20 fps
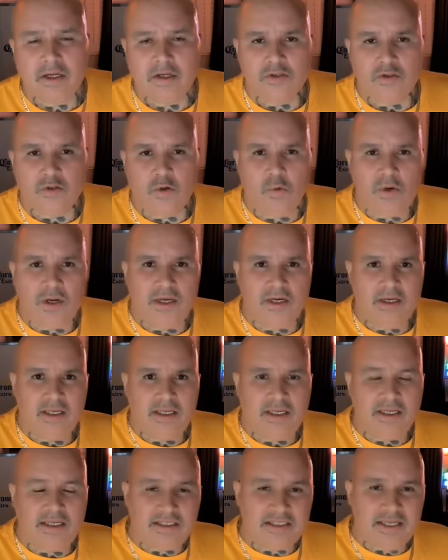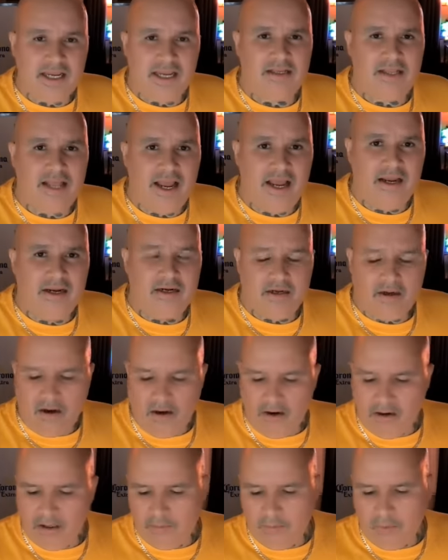So when he said that,
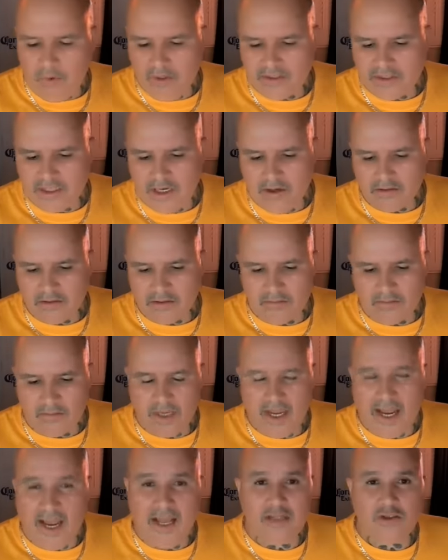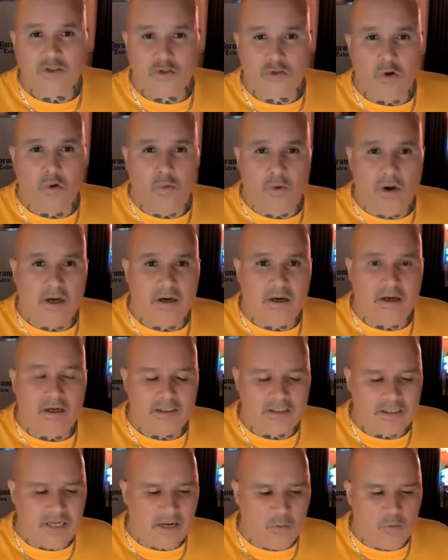Artie Boy tells him, and so what, huh?
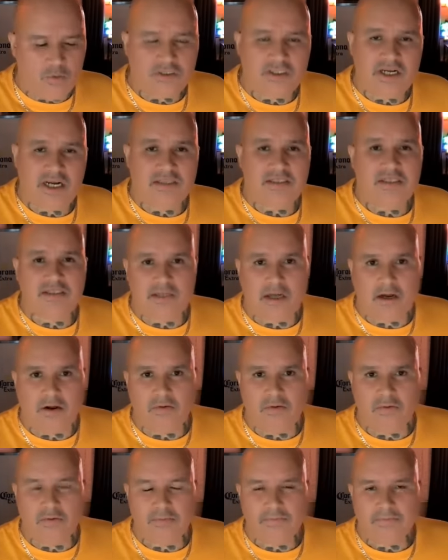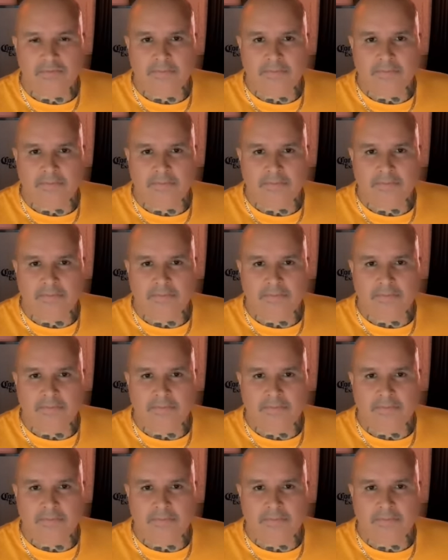He's like, well, check this out.